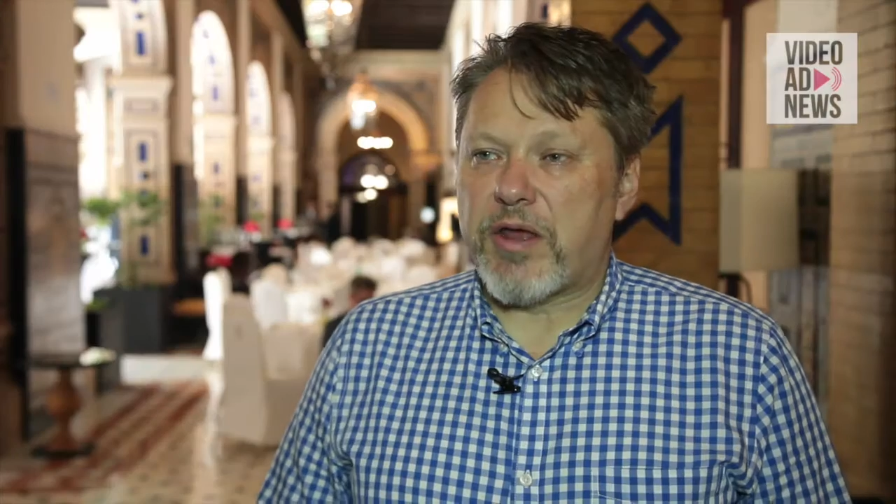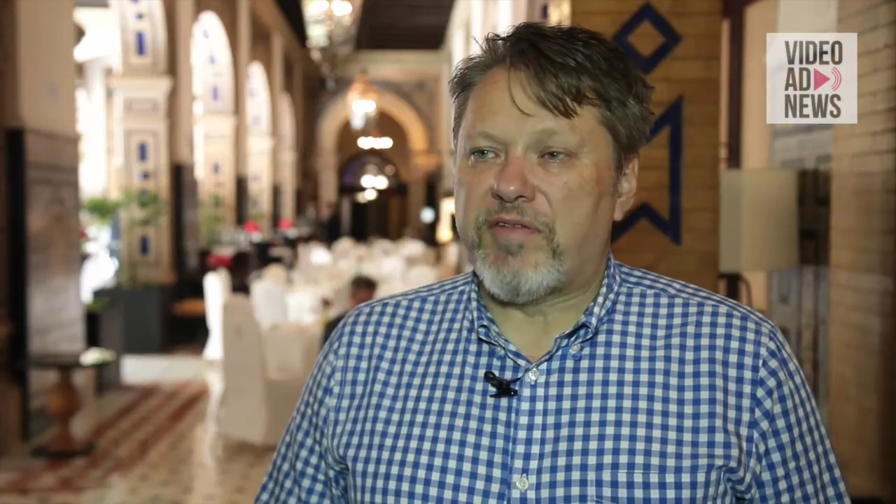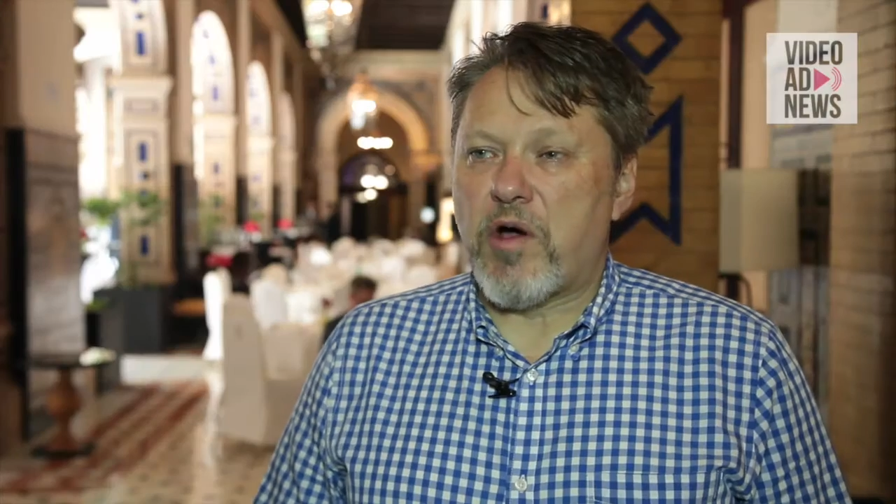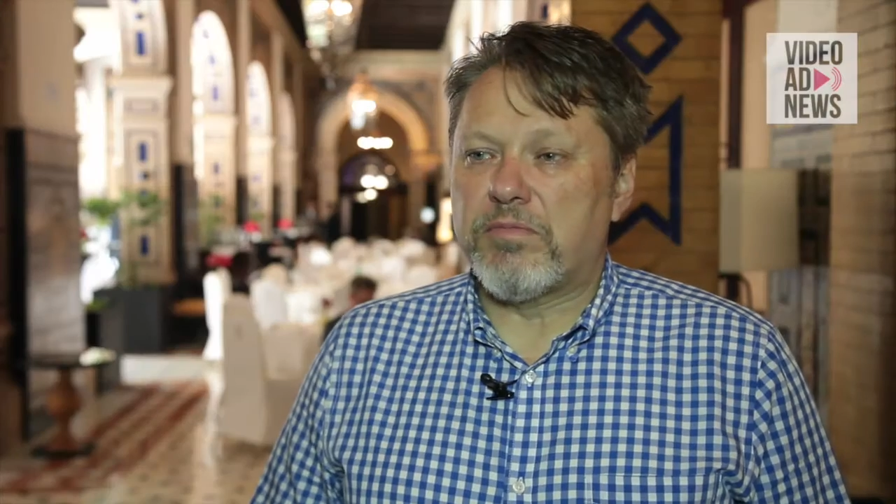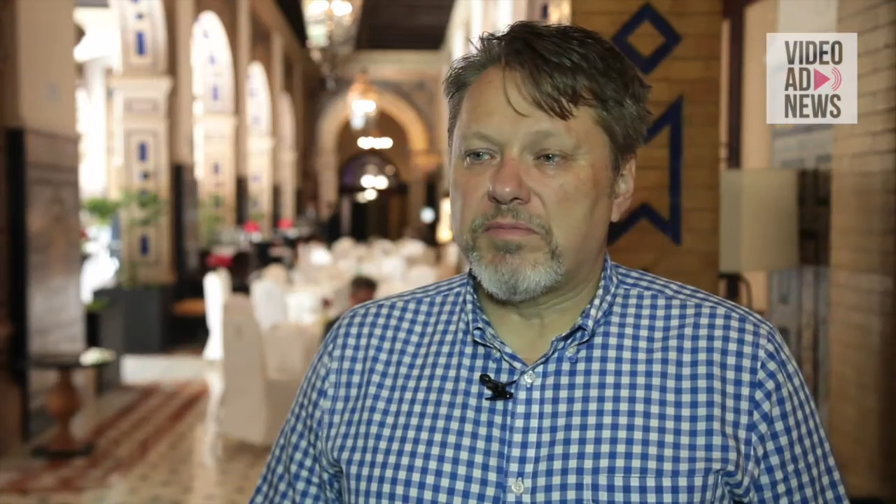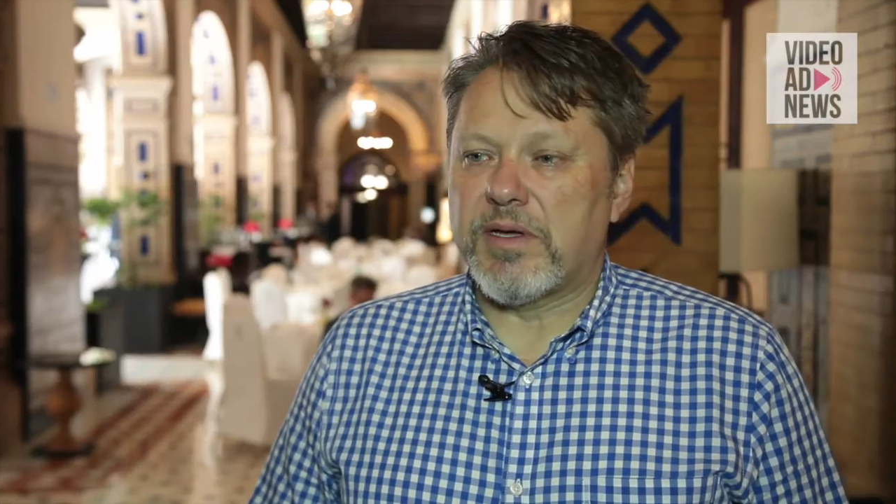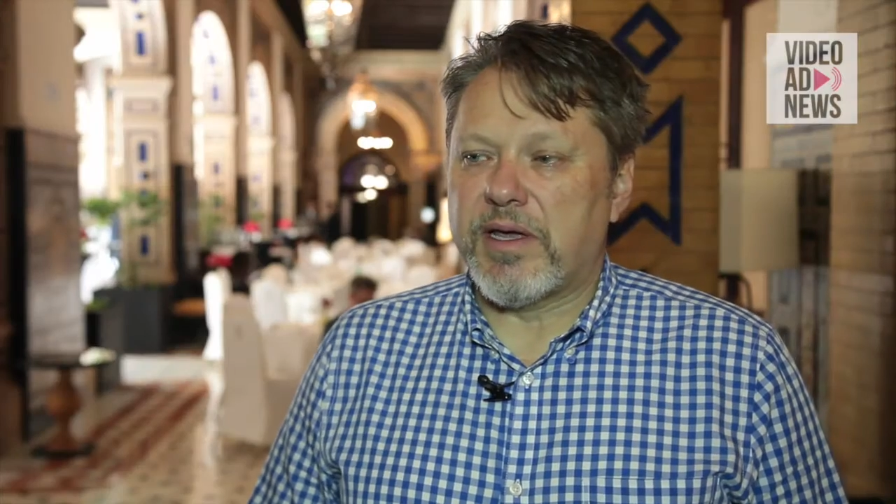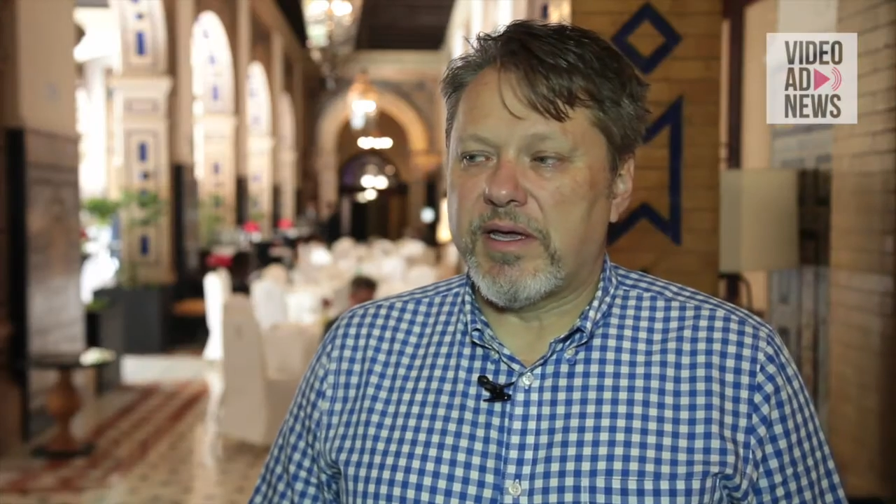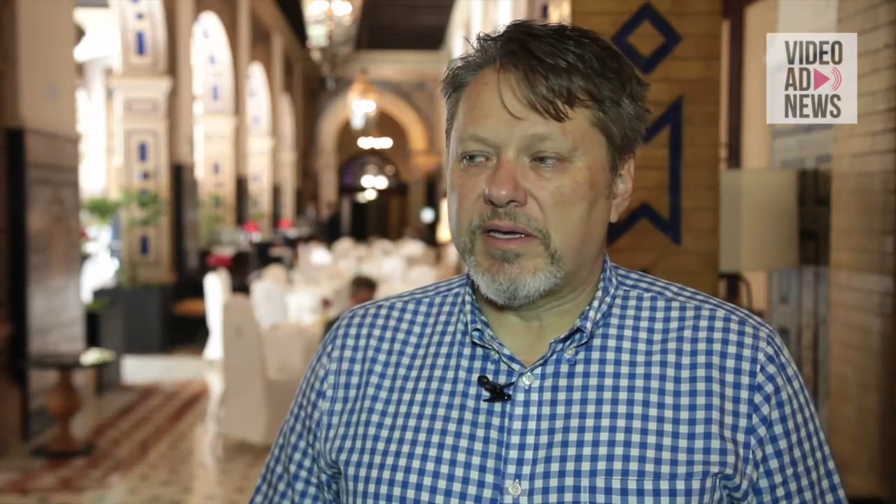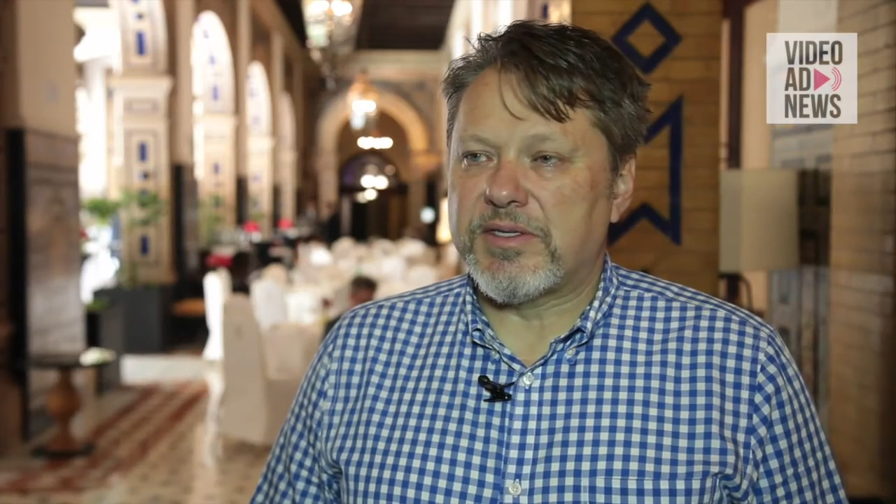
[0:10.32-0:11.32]
of home
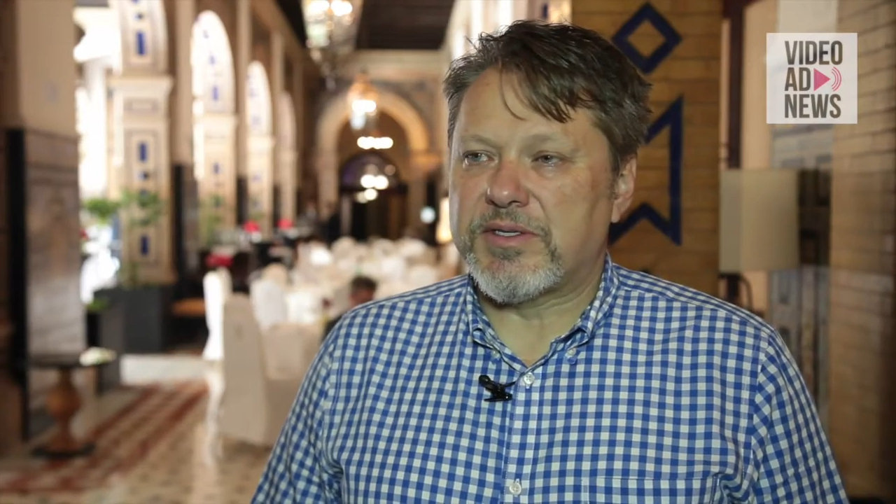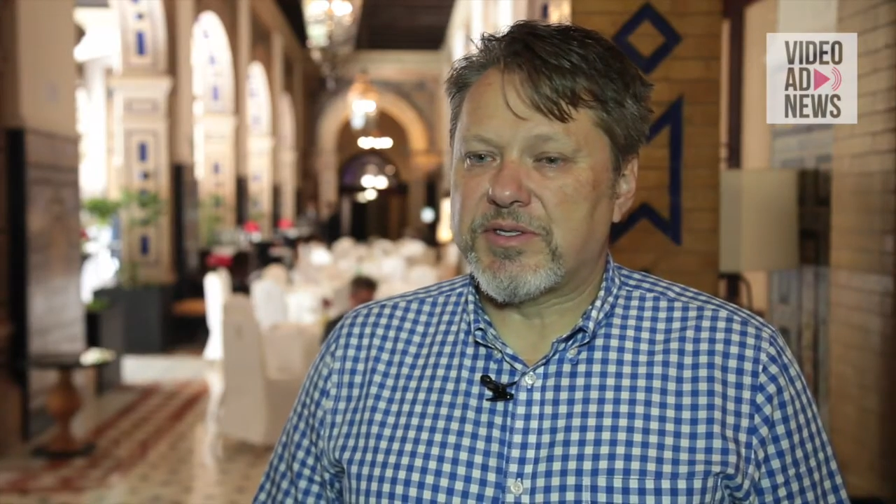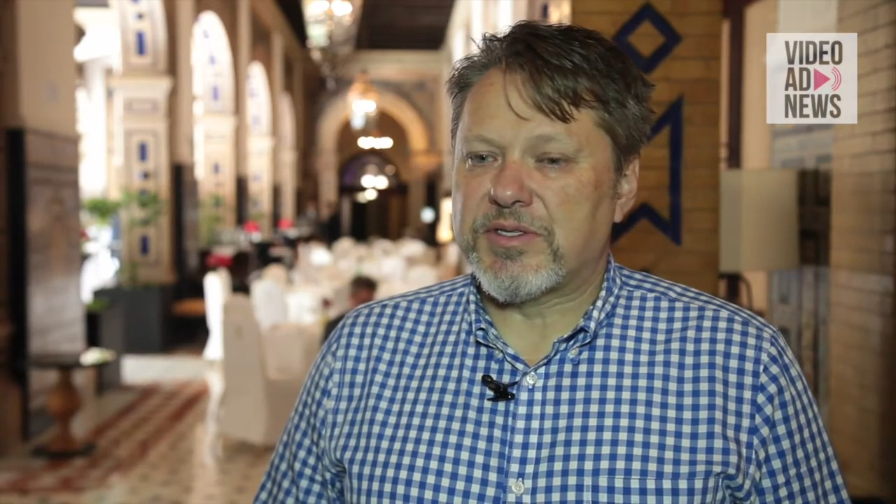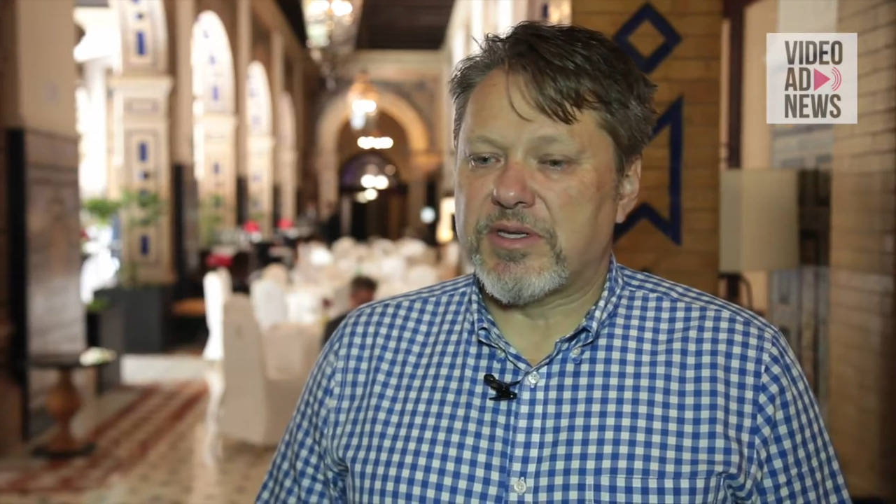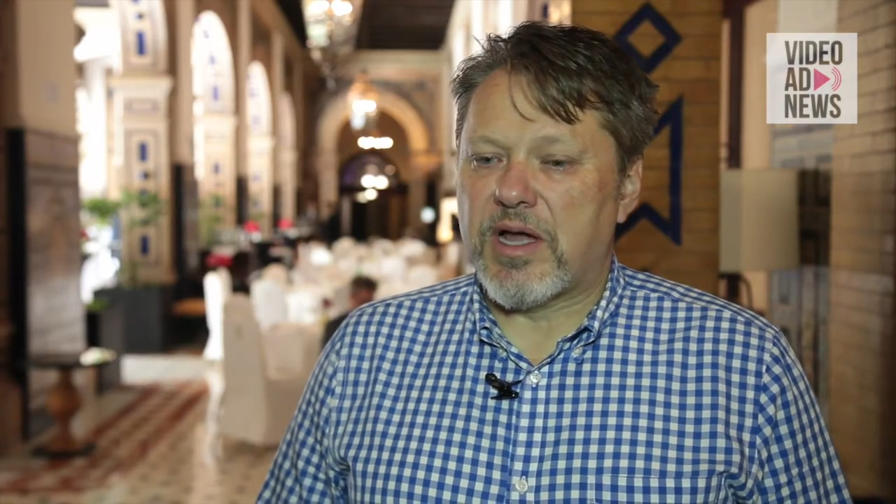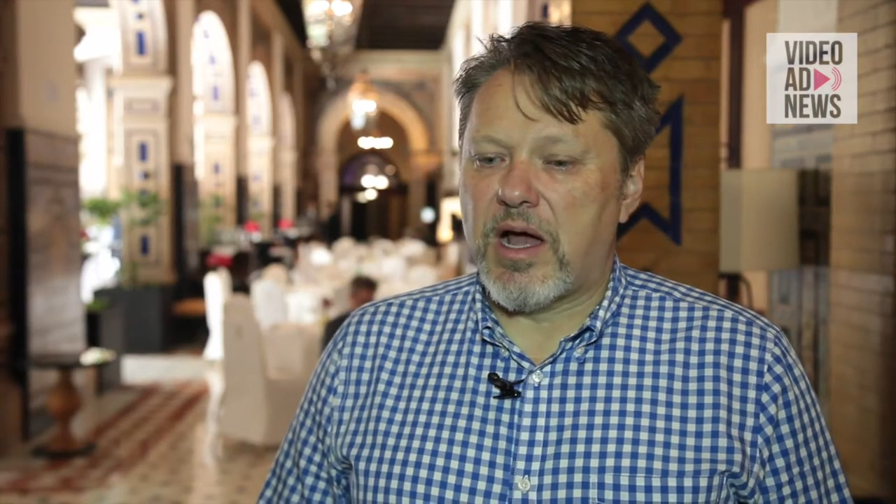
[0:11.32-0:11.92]
is